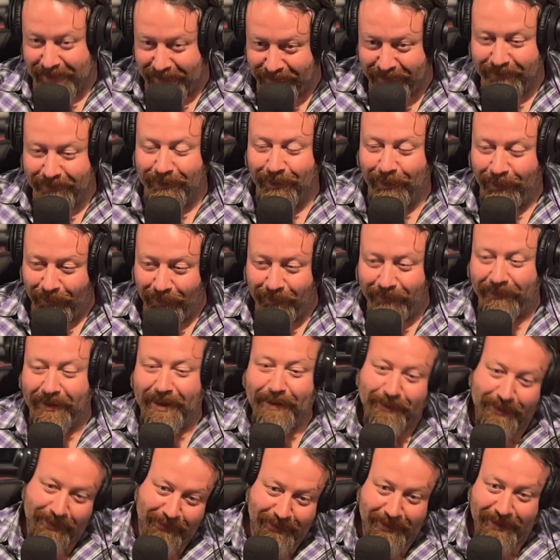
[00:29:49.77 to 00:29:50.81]
the whole
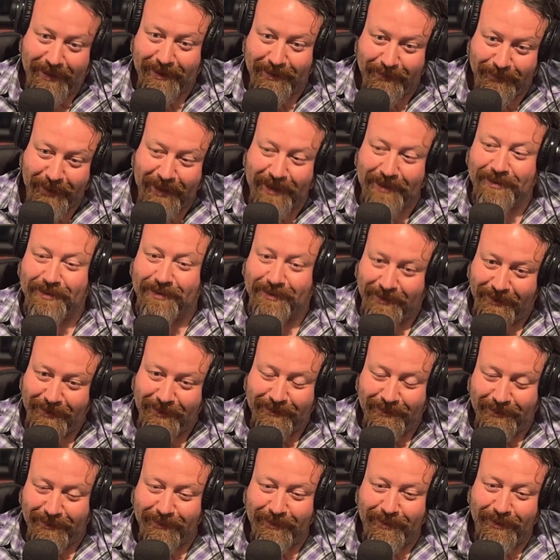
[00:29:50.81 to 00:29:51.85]
family went on the bus
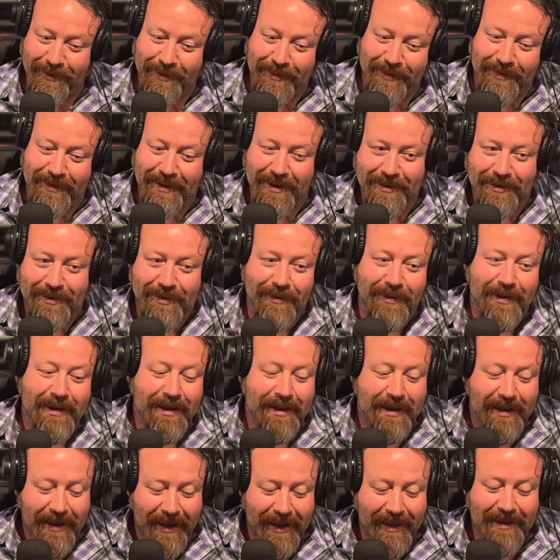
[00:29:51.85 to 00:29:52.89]
when we were doing this. So
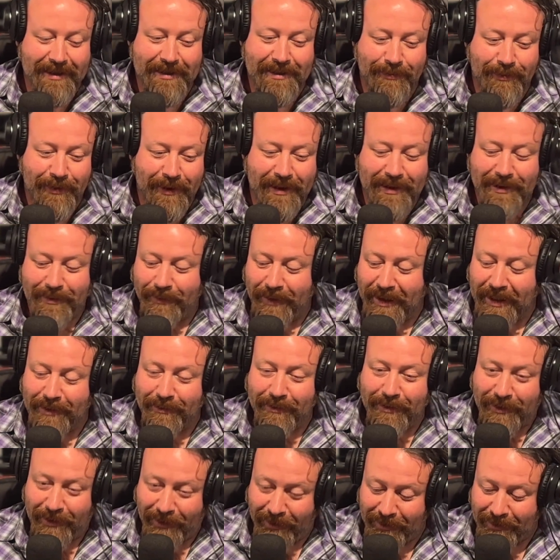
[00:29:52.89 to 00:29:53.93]
I get to play in a band
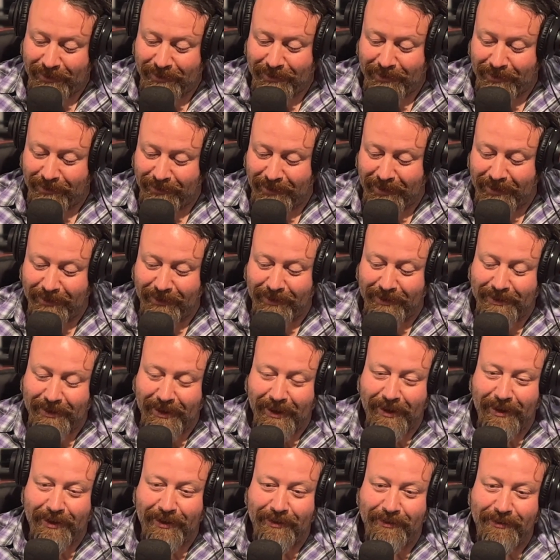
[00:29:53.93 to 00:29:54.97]
with her still when I go to
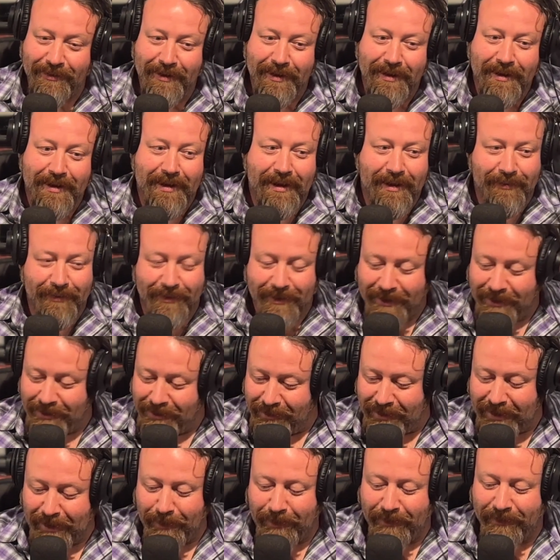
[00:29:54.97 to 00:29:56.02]
Tahoe. And we're going to
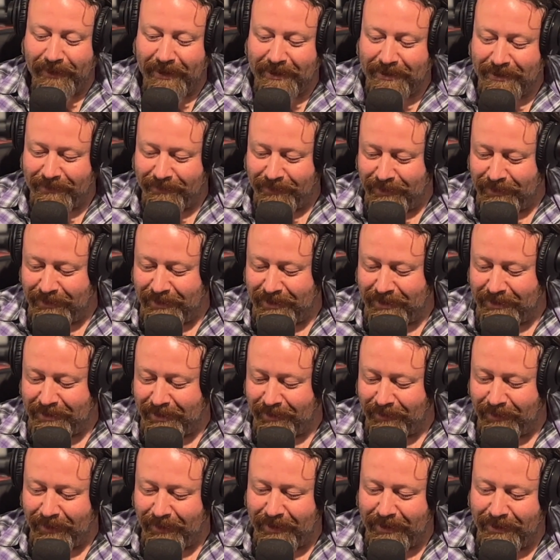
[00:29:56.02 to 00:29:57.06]
do a couple festivals this
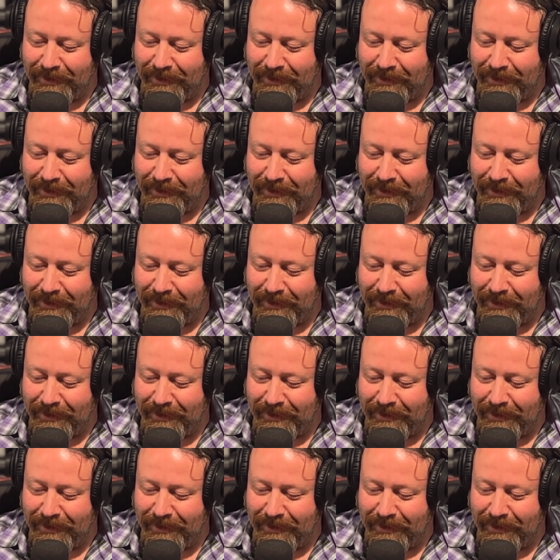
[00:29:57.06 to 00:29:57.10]
summer